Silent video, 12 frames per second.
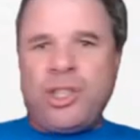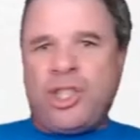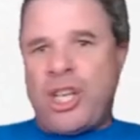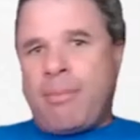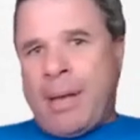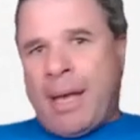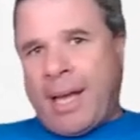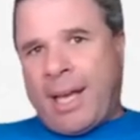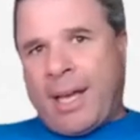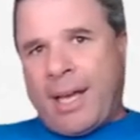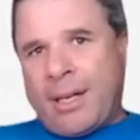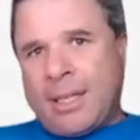
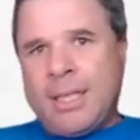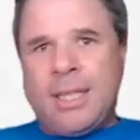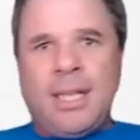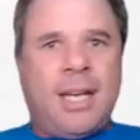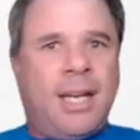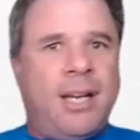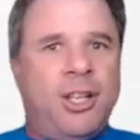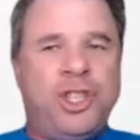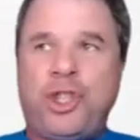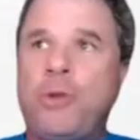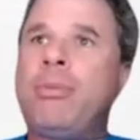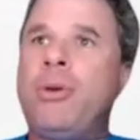Japan,
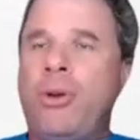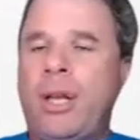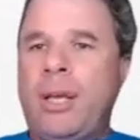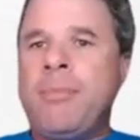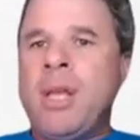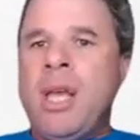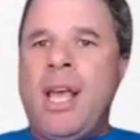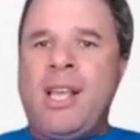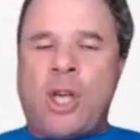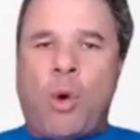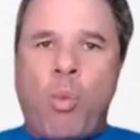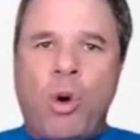Djibouti,
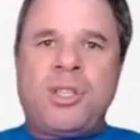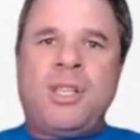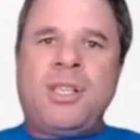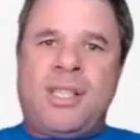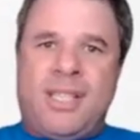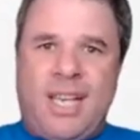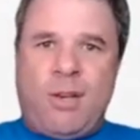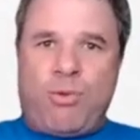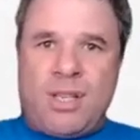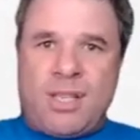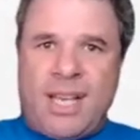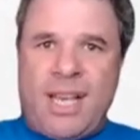is I want to see
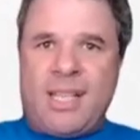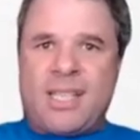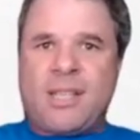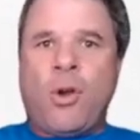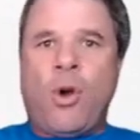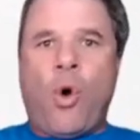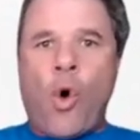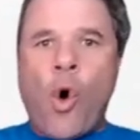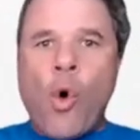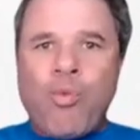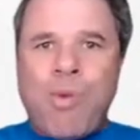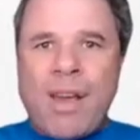receipts
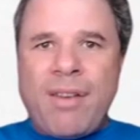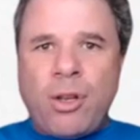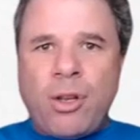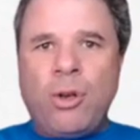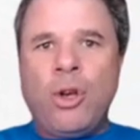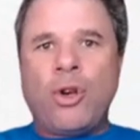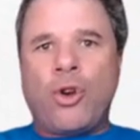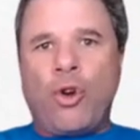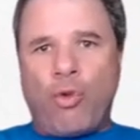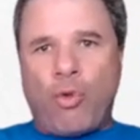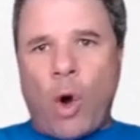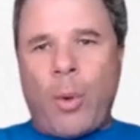or revenue
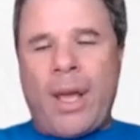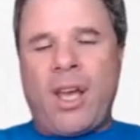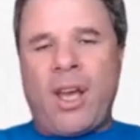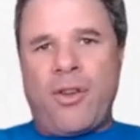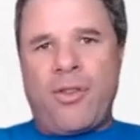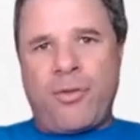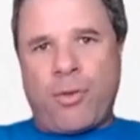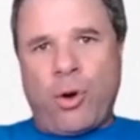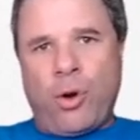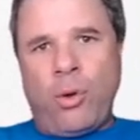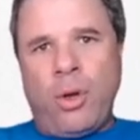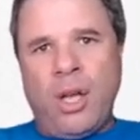growing
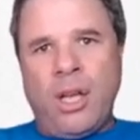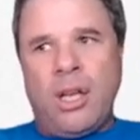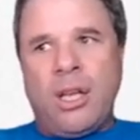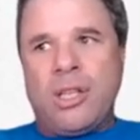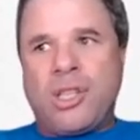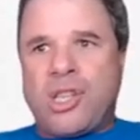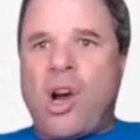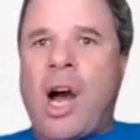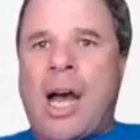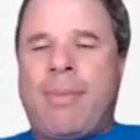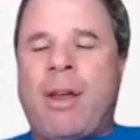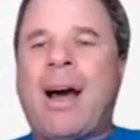through
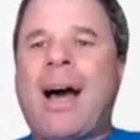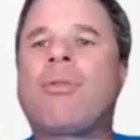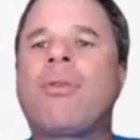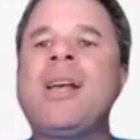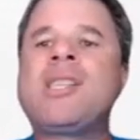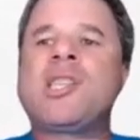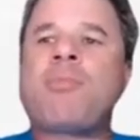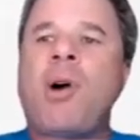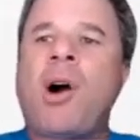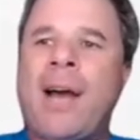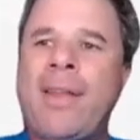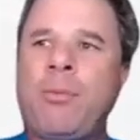time. There are reasons
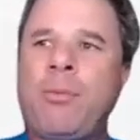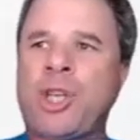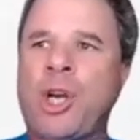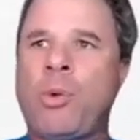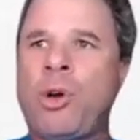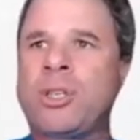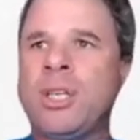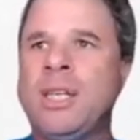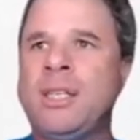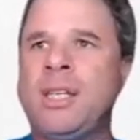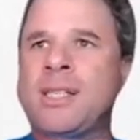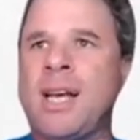behind that, which I won't
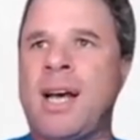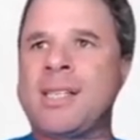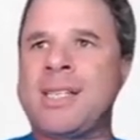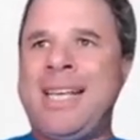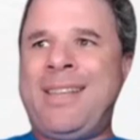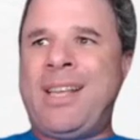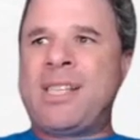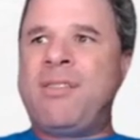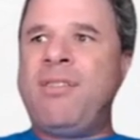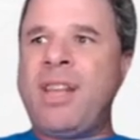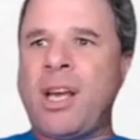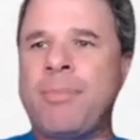discuss in this
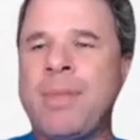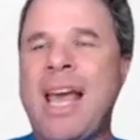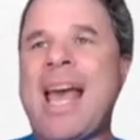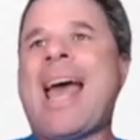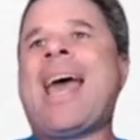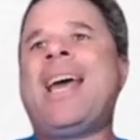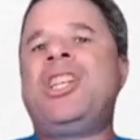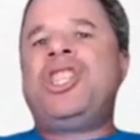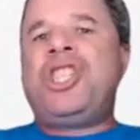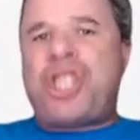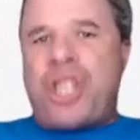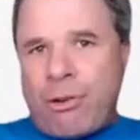video. And
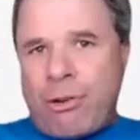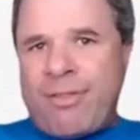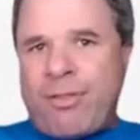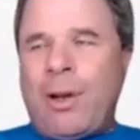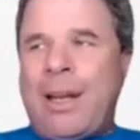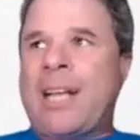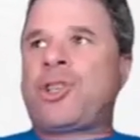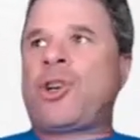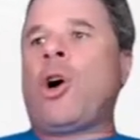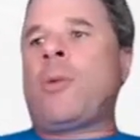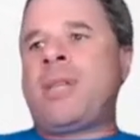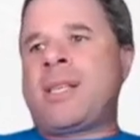generally for Electro
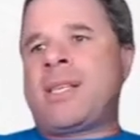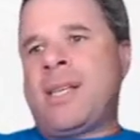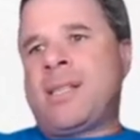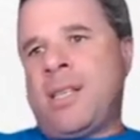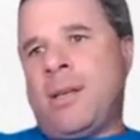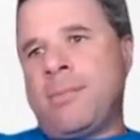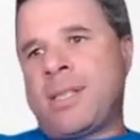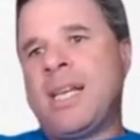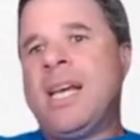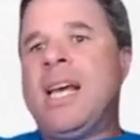Optic Systems,